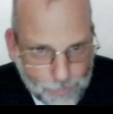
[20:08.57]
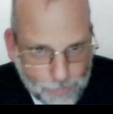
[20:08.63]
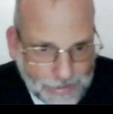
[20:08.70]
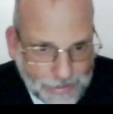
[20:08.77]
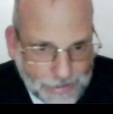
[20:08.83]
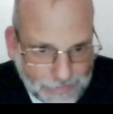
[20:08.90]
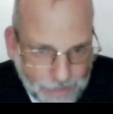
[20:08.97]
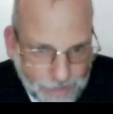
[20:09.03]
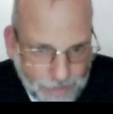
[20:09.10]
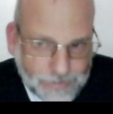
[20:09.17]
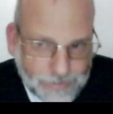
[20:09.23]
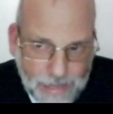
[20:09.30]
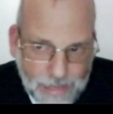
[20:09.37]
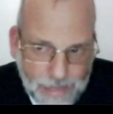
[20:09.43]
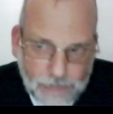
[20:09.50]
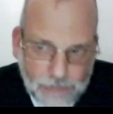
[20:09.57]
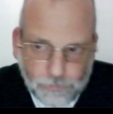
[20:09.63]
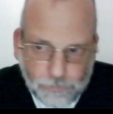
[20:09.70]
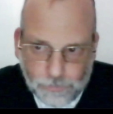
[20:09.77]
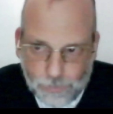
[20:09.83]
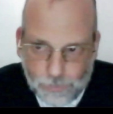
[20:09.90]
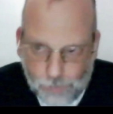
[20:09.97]
But it does seem,
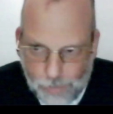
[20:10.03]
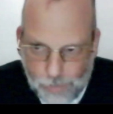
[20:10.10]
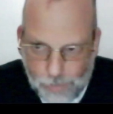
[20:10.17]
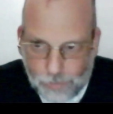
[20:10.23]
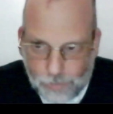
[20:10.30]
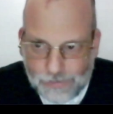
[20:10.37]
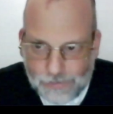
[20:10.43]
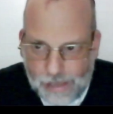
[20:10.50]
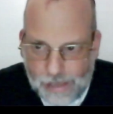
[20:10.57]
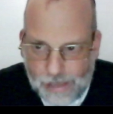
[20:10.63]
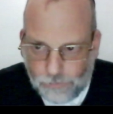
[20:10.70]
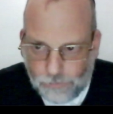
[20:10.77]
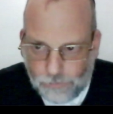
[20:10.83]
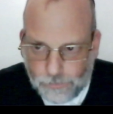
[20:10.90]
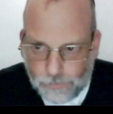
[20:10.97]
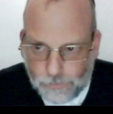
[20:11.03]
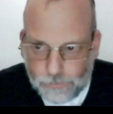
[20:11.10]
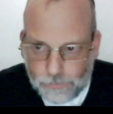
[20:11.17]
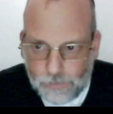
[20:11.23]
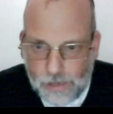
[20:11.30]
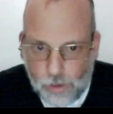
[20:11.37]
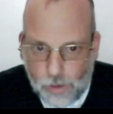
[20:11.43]
people will say,
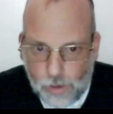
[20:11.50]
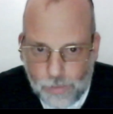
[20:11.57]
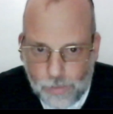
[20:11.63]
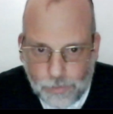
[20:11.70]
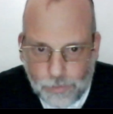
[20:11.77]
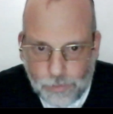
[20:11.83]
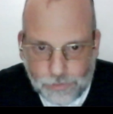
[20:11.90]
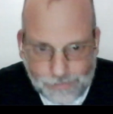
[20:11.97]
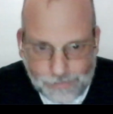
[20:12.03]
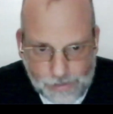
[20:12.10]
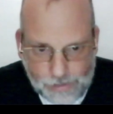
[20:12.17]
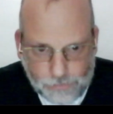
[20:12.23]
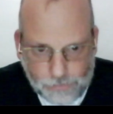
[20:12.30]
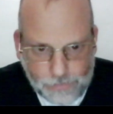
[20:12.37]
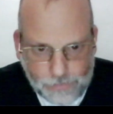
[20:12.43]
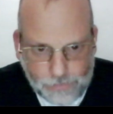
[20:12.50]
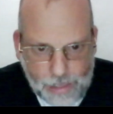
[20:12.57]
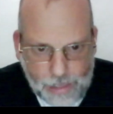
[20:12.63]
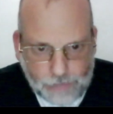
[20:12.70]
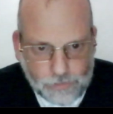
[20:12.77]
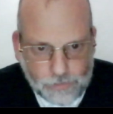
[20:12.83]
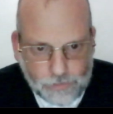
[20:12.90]
and I know people will say
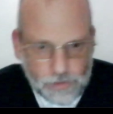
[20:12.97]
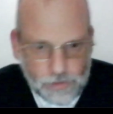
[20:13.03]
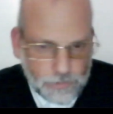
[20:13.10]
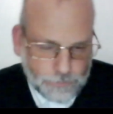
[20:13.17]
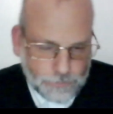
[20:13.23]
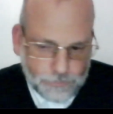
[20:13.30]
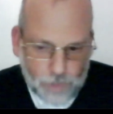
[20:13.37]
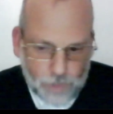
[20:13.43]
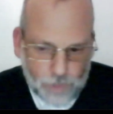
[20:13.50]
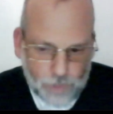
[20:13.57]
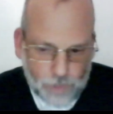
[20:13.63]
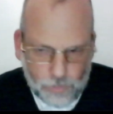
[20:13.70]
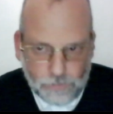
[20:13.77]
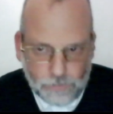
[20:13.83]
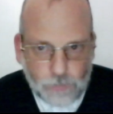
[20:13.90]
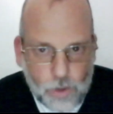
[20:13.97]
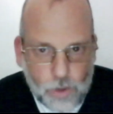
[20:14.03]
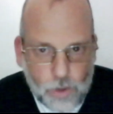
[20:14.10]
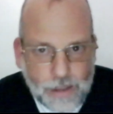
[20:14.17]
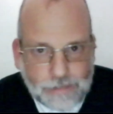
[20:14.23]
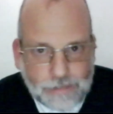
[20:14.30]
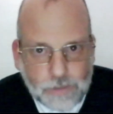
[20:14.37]
that, oh,
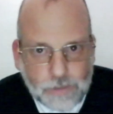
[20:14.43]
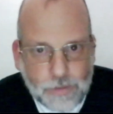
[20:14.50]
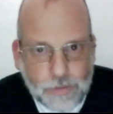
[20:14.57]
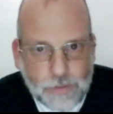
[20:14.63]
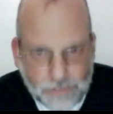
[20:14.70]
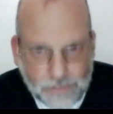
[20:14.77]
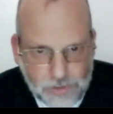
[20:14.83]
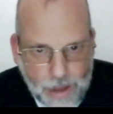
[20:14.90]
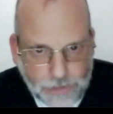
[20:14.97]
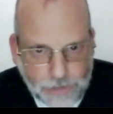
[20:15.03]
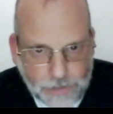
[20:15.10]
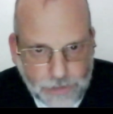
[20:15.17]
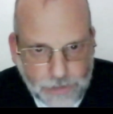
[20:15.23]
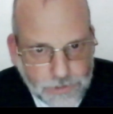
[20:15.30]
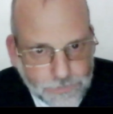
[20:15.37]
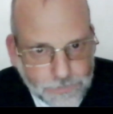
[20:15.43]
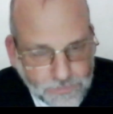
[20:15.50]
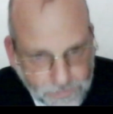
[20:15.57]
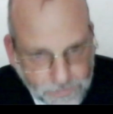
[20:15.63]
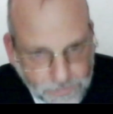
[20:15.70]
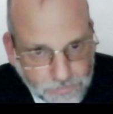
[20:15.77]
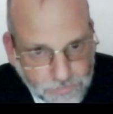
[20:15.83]
okay, that's a little bit of a stretch.
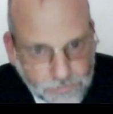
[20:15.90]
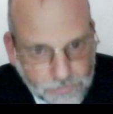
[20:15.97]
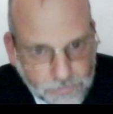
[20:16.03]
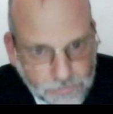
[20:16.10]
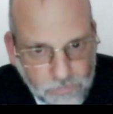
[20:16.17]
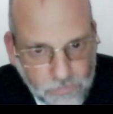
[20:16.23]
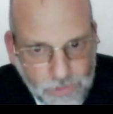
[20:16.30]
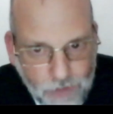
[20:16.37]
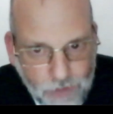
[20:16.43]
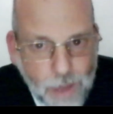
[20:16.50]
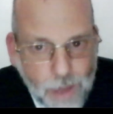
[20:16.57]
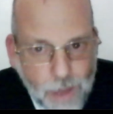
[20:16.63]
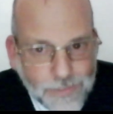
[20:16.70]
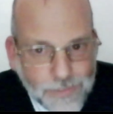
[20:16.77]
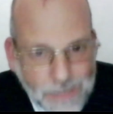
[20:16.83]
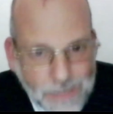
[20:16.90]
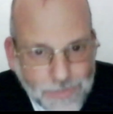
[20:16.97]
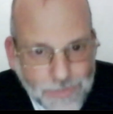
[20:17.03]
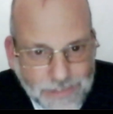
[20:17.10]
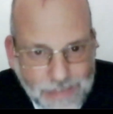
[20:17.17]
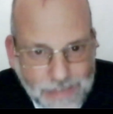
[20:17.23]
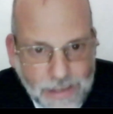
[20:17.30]
The Rambam
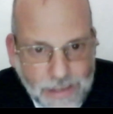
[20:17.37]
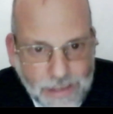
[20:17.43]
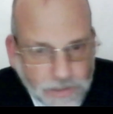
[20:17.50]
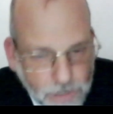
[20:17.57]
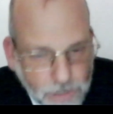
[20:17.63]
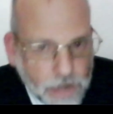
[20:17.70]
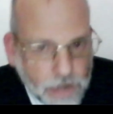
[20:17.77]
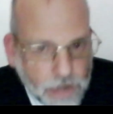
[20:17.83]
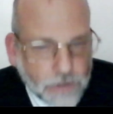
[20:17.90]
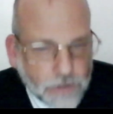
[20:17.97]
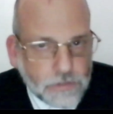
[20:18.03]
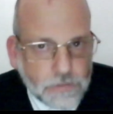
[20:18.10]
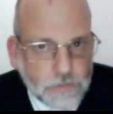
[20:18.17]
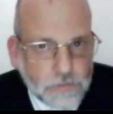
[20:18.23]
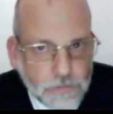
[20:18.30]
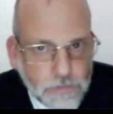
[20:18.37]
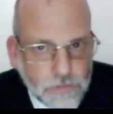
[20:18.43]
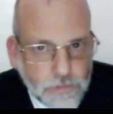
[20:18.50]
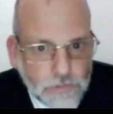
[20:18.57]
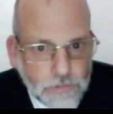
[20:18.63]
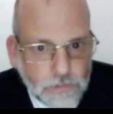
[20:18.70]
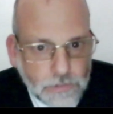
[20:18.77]
seems to say clear,
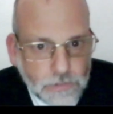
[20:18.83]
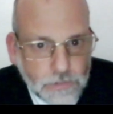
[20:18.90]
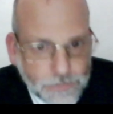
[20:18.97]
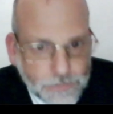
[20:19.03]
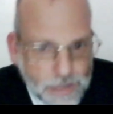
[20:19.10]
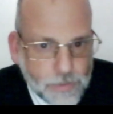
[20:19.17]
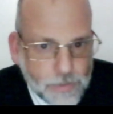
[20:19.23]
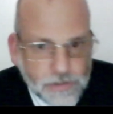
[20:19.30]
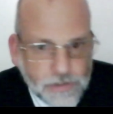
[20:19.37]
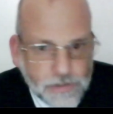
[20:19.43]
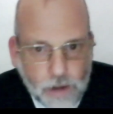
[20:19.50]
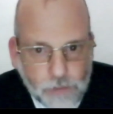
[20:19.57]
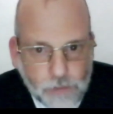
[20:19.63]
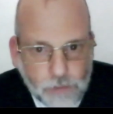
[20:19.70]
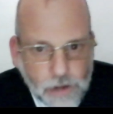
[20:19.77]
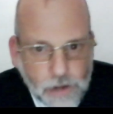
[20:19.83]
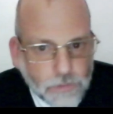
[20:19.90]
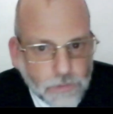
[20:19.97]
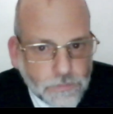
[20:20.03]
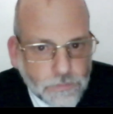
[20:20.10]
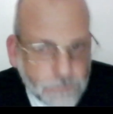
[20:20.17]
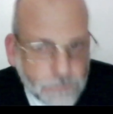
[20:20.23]
demons aren't
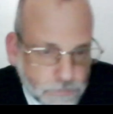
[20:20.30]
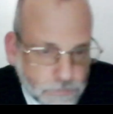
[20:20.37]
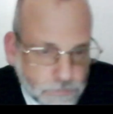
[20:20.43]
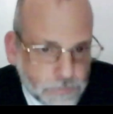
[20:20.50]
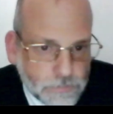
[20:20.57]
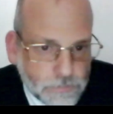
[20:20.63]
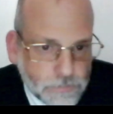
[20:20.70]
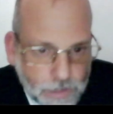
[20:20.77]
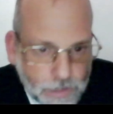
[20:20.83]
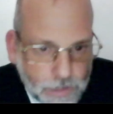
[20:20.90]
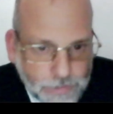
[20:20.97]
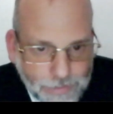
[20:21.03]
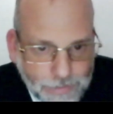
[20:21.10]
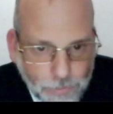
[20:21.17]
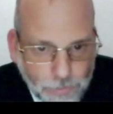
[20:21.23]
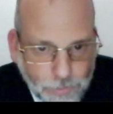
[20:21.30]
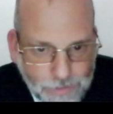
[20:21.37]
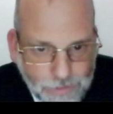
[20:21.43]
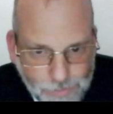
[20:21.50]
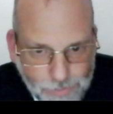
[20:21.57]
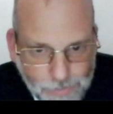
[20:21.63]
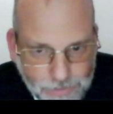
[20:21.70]
real, right? That's what
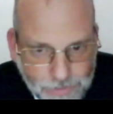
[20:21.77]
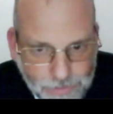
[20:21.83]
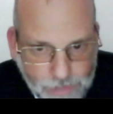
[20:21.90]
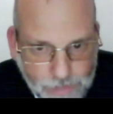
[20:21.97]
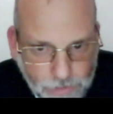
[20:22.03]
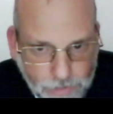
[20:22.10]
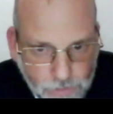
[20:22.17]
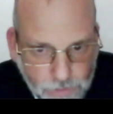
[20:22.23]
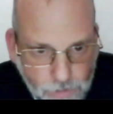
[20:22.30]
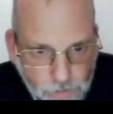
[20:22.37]
he seems to say.